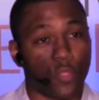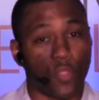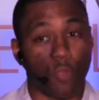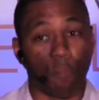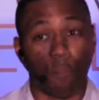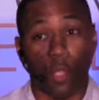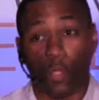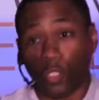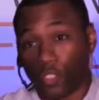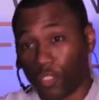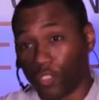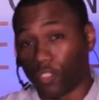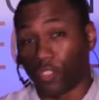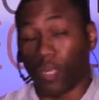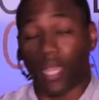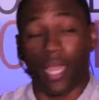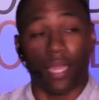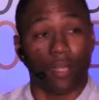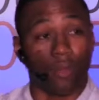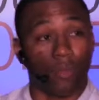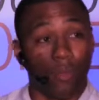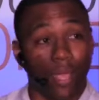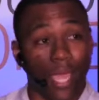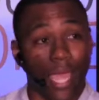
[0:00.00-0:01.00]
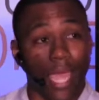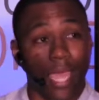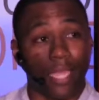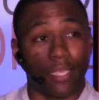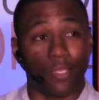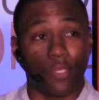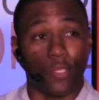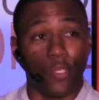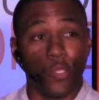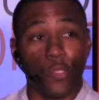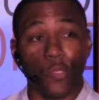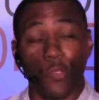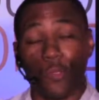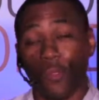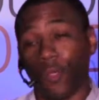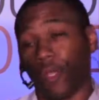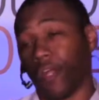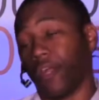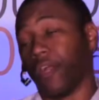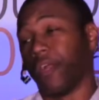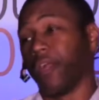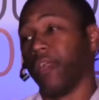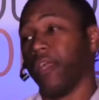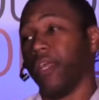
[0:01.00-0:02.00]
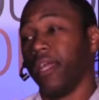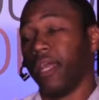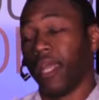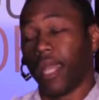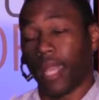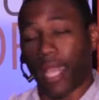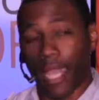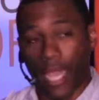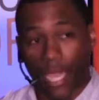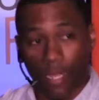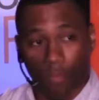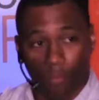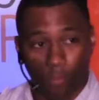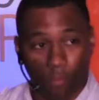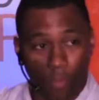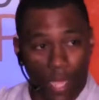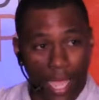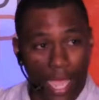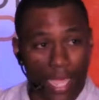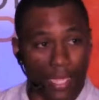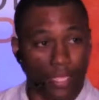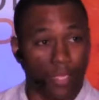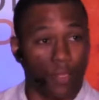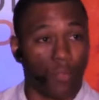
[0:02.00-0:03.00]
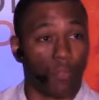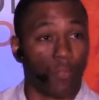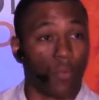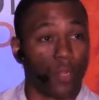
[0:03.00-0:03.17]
And when your emotions are out of whack, you are out of whack.